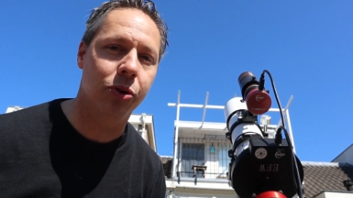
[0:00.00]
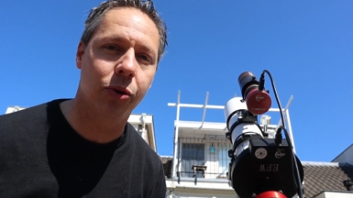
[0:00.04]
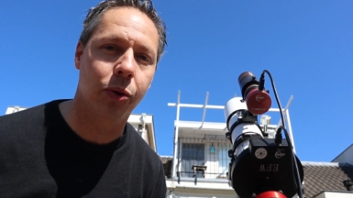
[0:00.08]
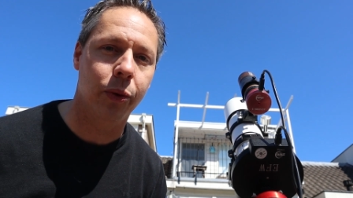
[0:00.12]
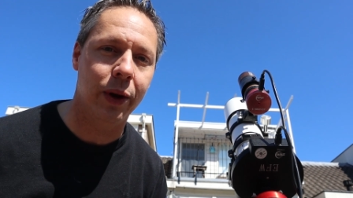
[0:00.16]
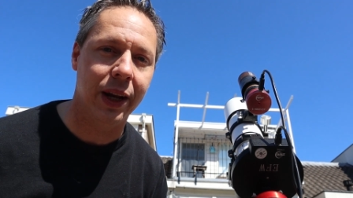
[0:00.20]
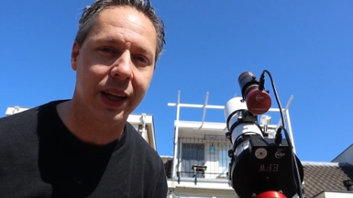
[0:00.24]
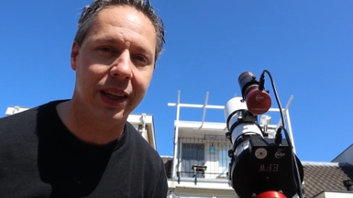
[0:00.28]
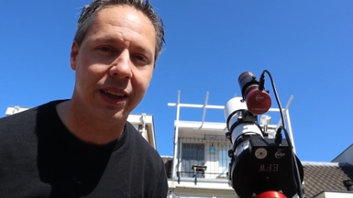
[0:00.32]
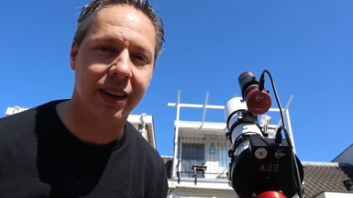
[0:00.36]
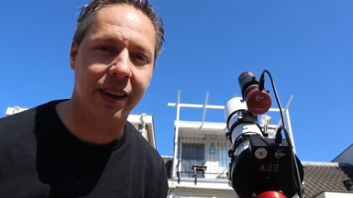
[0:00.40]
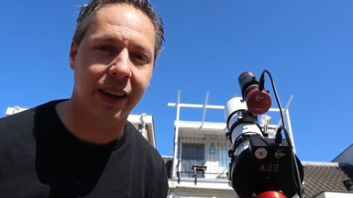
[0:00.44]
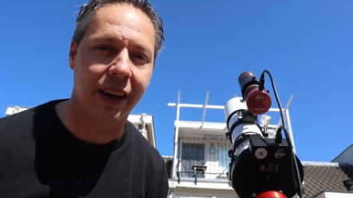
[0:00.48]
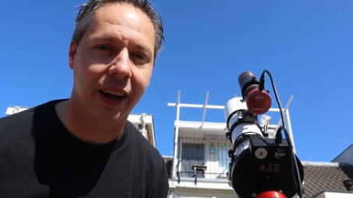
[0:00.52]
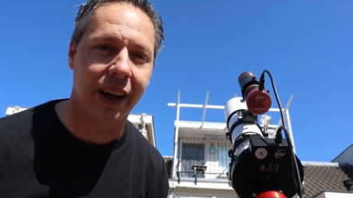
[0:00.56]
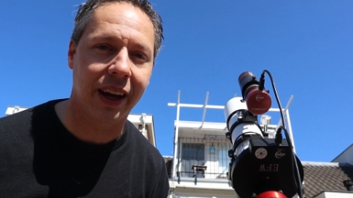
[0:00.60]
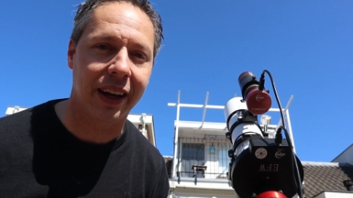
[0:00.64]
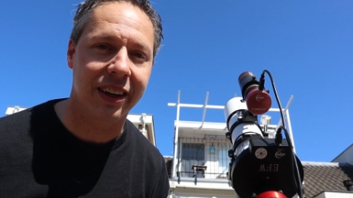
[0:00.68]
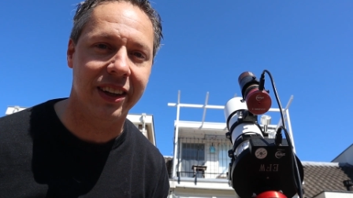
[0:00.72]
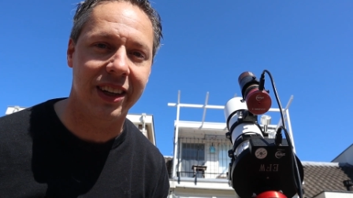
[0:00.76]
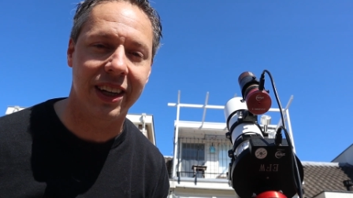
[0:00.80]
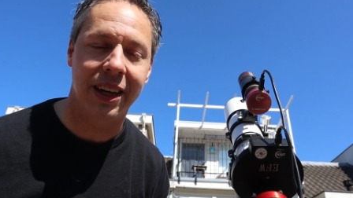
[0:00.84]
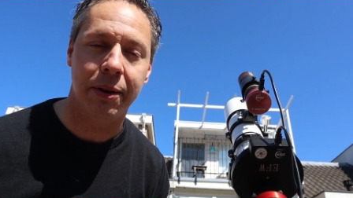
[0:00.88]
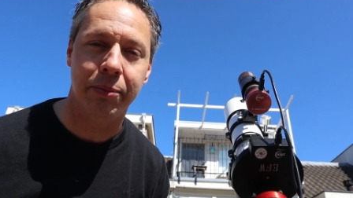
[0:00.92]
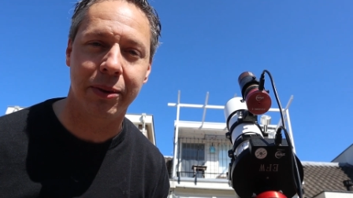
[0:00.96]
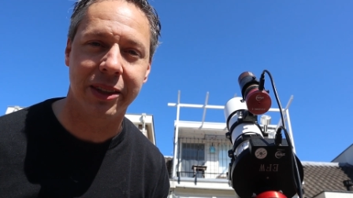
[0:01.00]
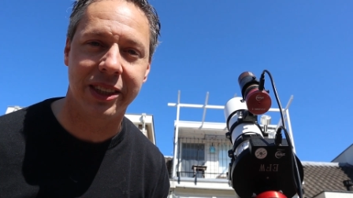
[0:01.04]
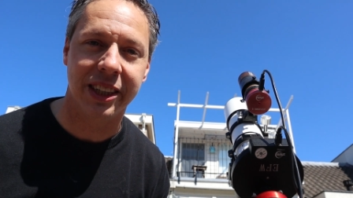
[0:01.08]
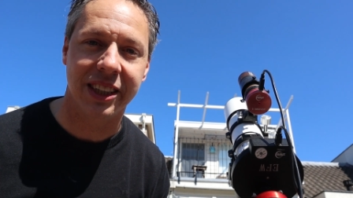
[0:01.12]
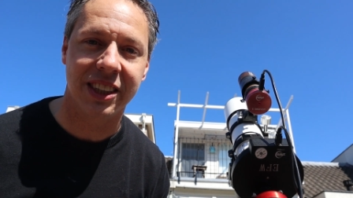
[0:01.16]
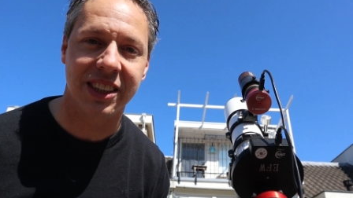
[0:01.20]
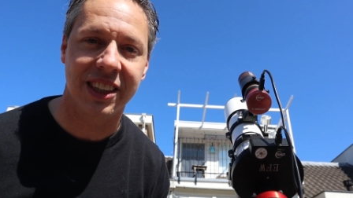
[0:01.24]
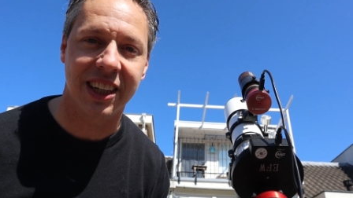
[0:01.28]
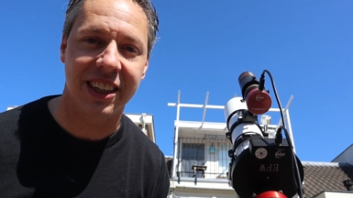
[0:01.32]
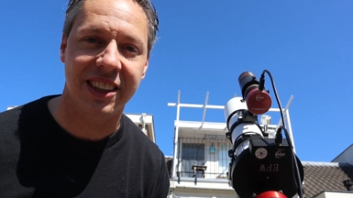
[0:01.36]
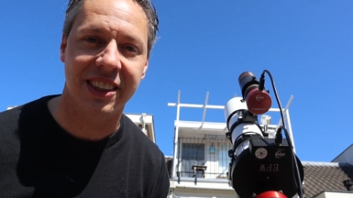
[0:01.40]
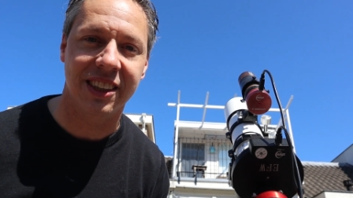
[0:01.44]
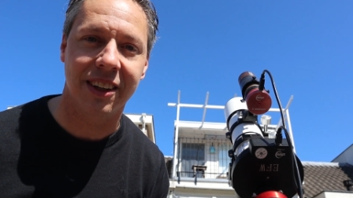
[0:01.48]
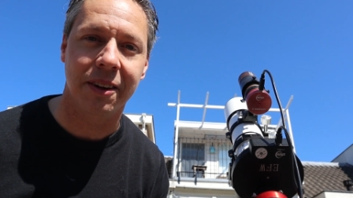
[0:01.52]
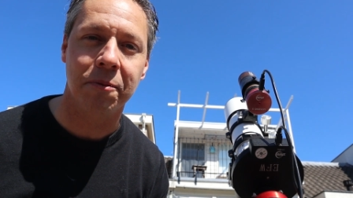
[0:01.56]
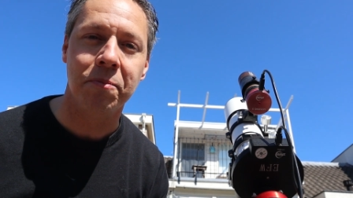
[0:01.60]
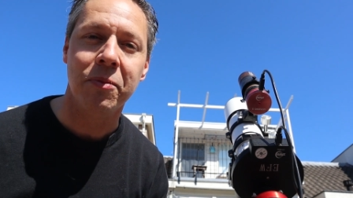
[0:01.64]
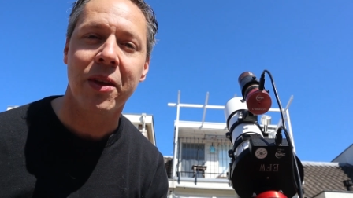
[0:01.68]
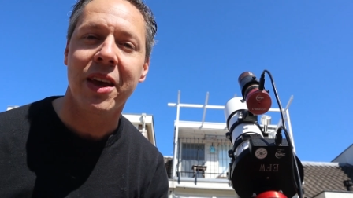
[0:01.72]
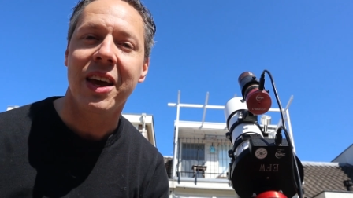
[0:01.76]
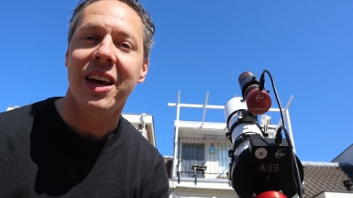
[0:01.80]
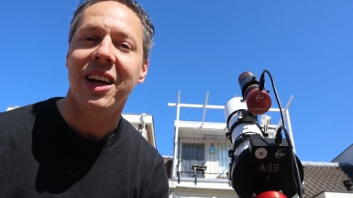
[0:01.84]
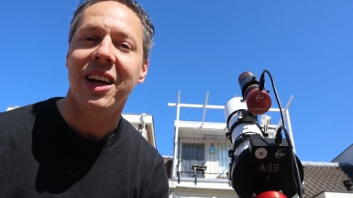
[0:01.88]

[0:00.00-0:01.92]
to quit uh, the imaging session.